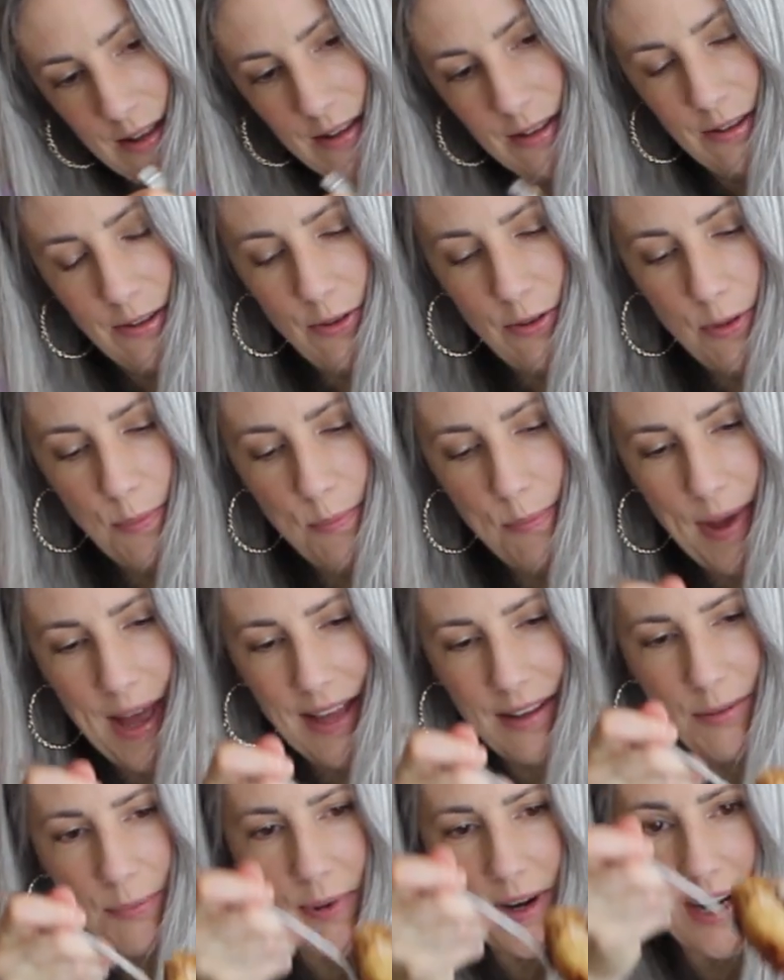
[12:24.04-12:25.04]
So the
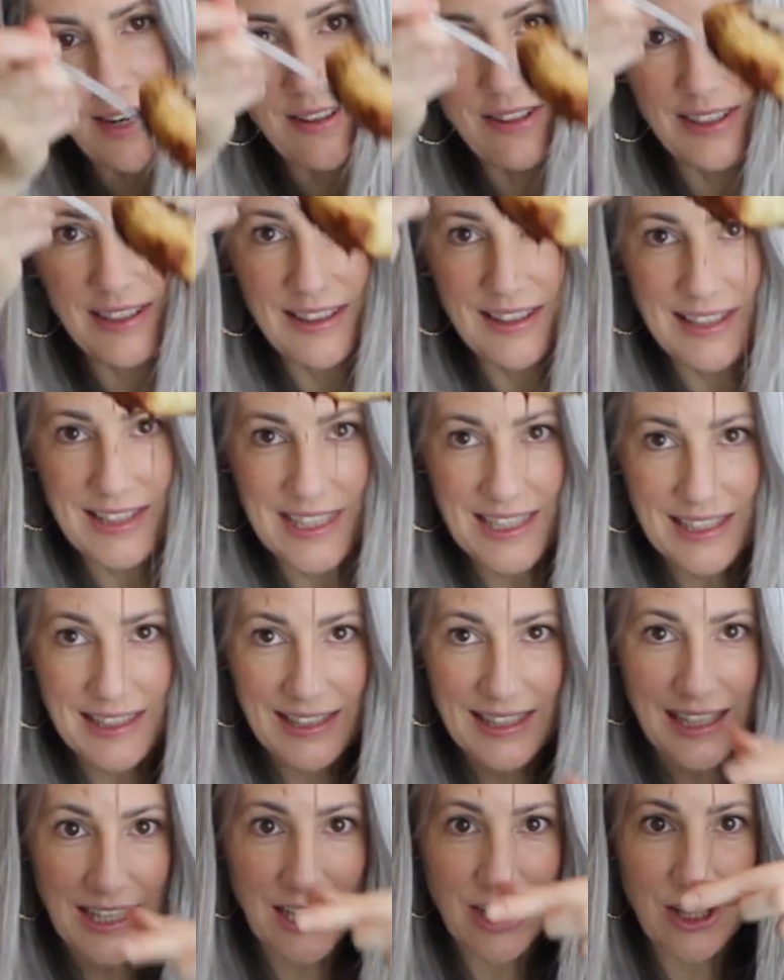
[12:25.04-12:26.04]
best part, as you can see,
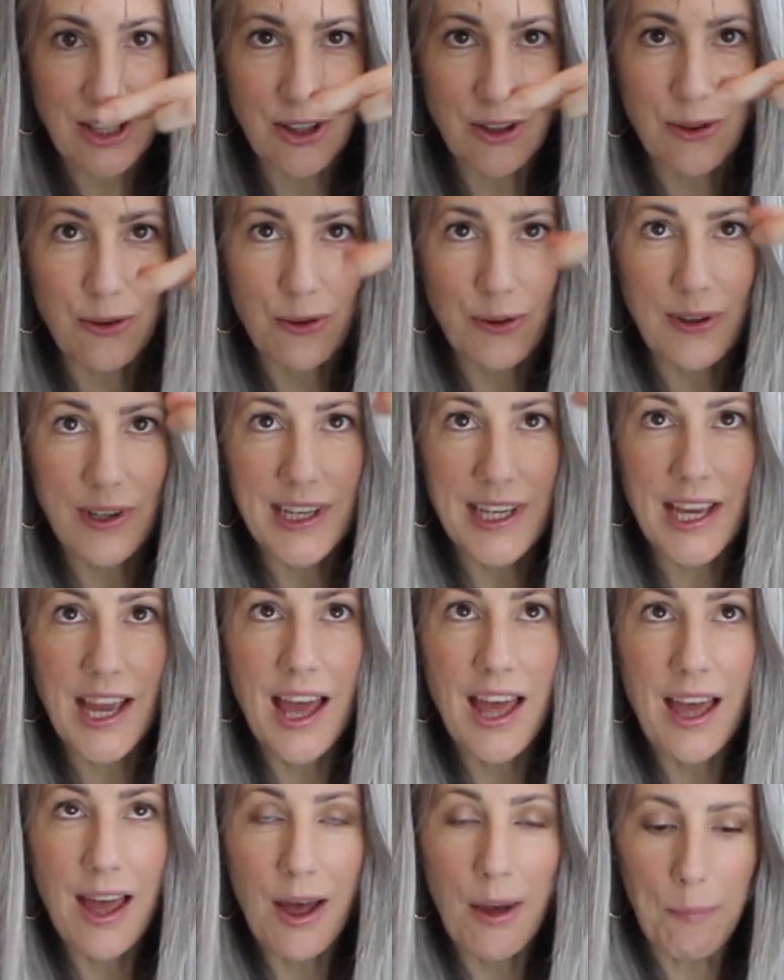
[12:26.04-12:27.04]
is the
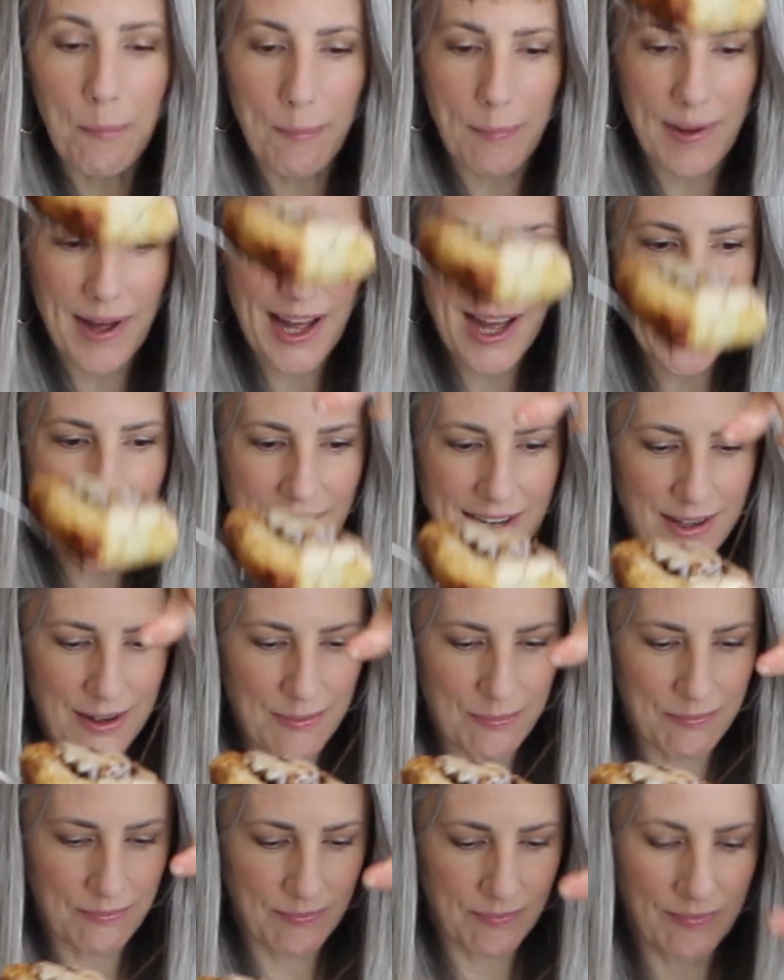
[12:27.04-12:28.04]
gooey
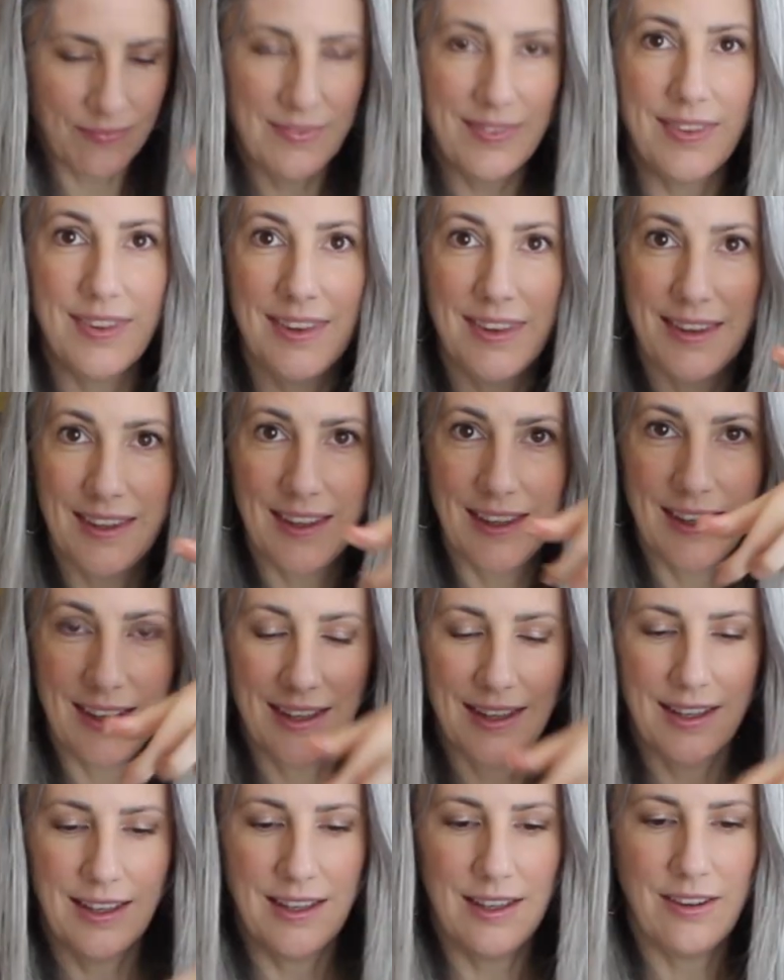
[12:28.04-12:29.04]
bottom.
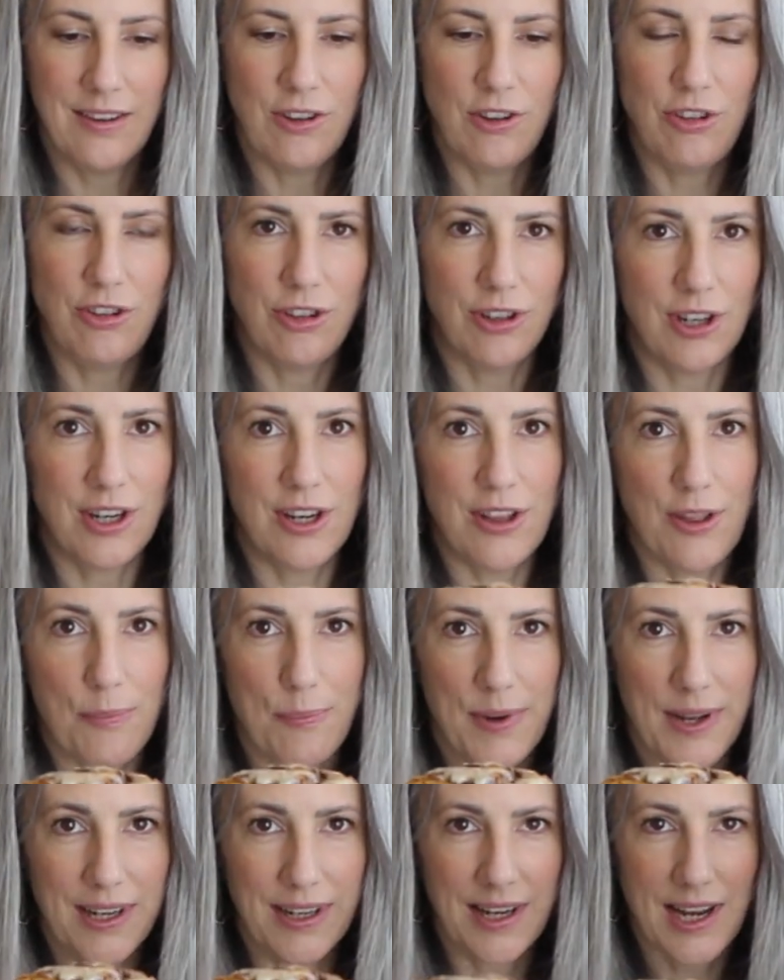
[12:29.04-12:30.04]
The sugar and the
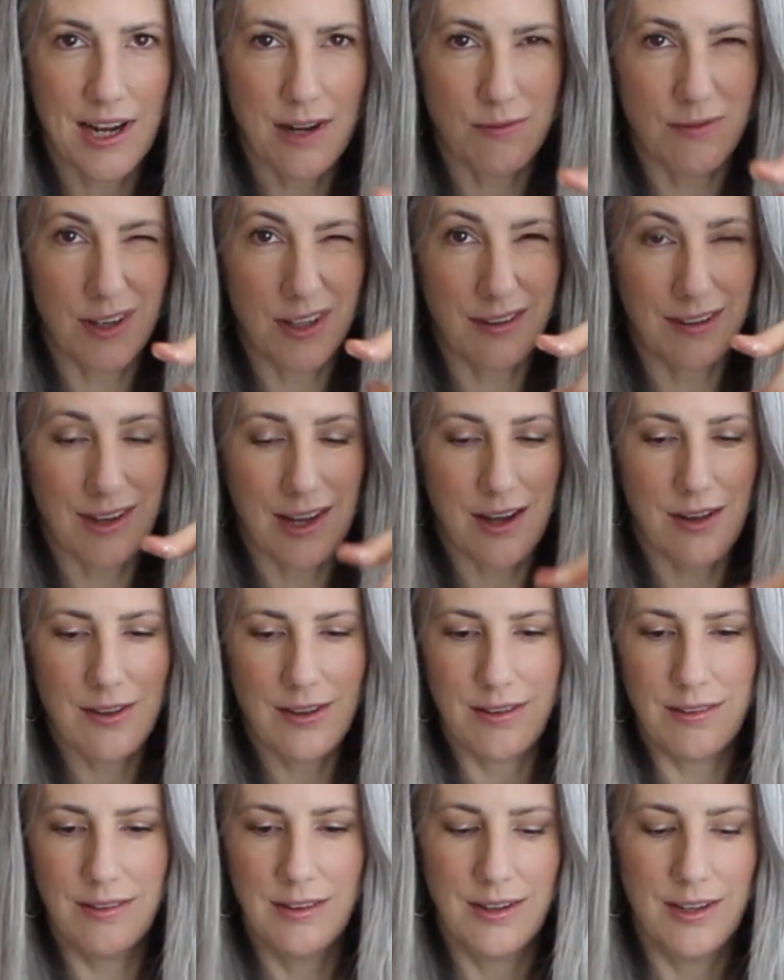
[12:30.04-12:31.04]
butter kind of runs
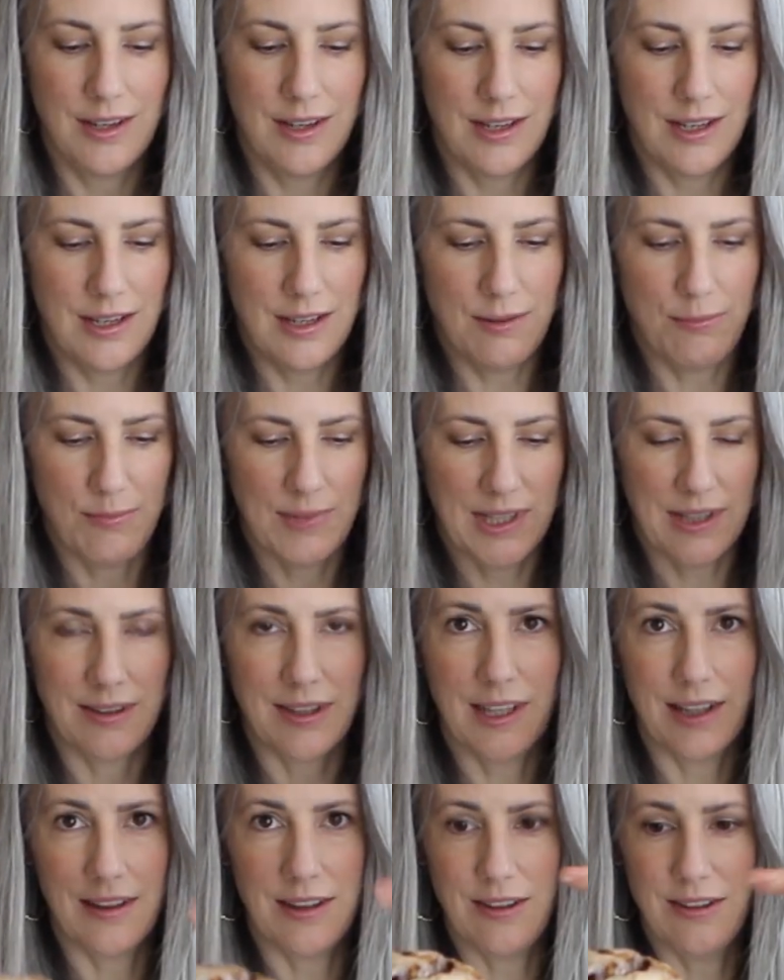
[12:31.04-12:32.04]
out. It makes
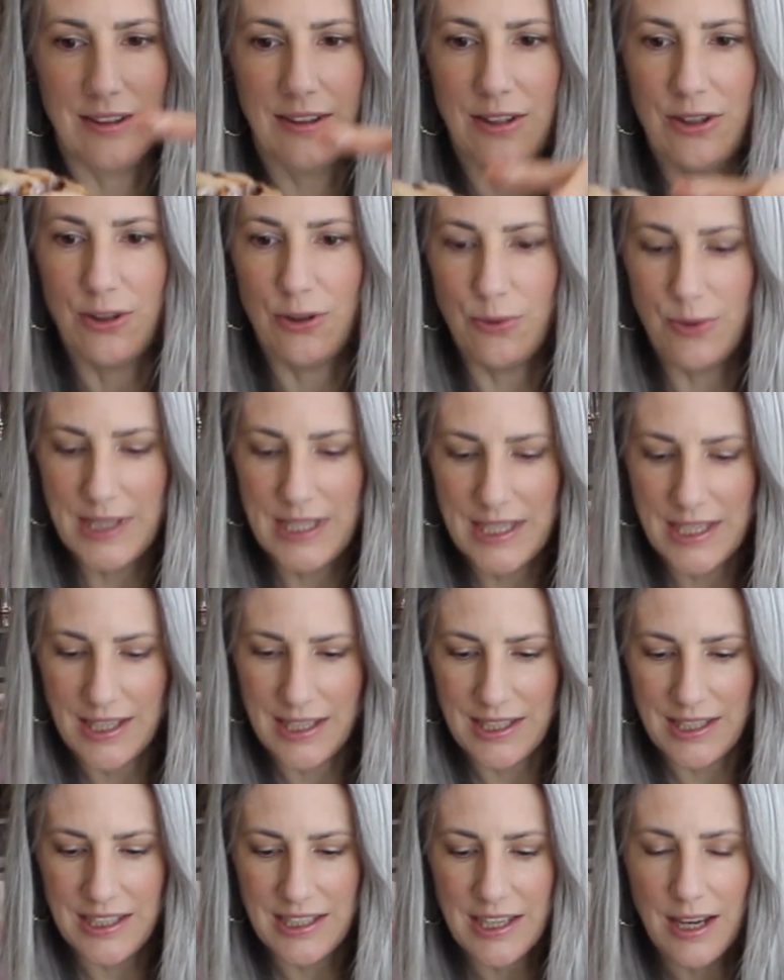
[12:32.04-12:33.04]
like this
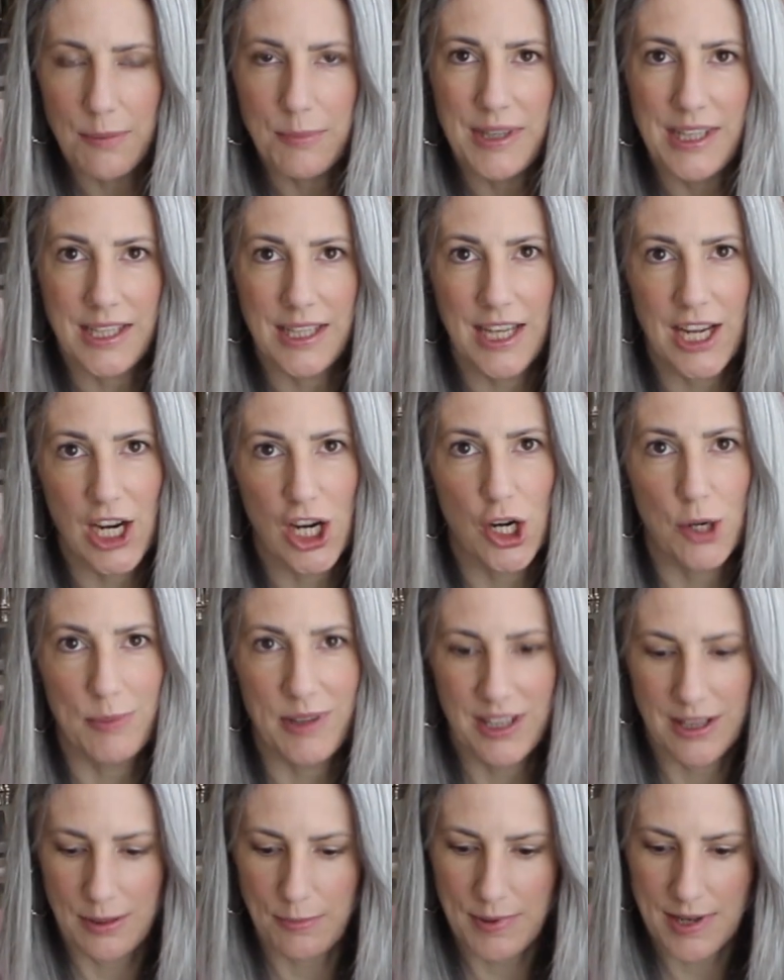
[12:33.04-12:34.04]
gooey, yummy
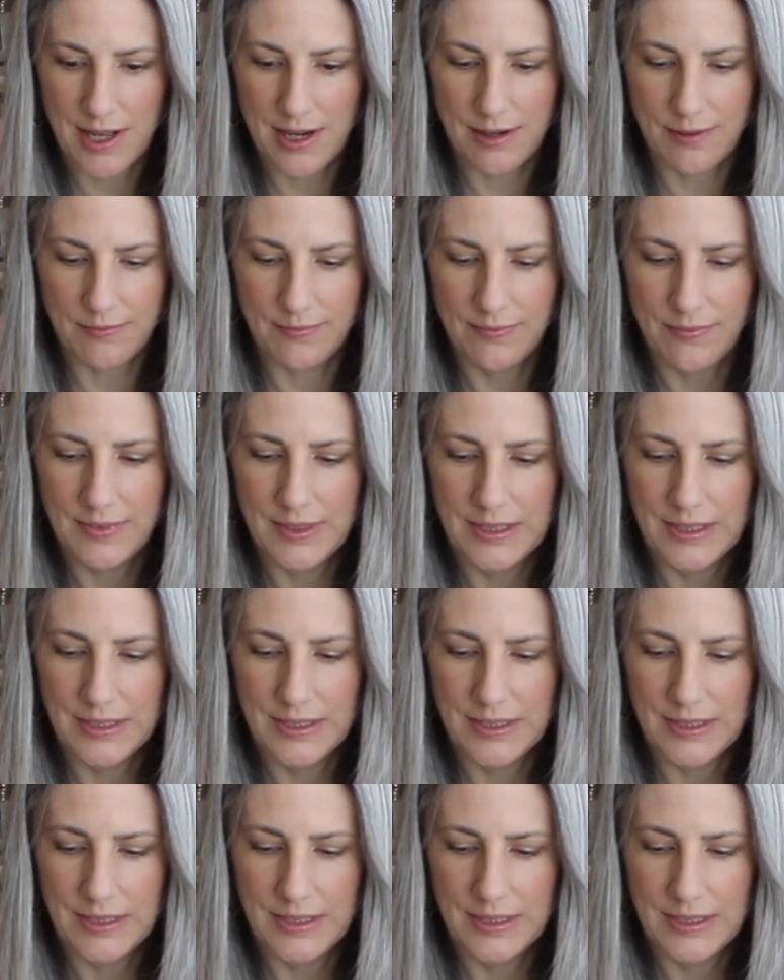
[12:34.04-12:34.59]
caramel at the bottom.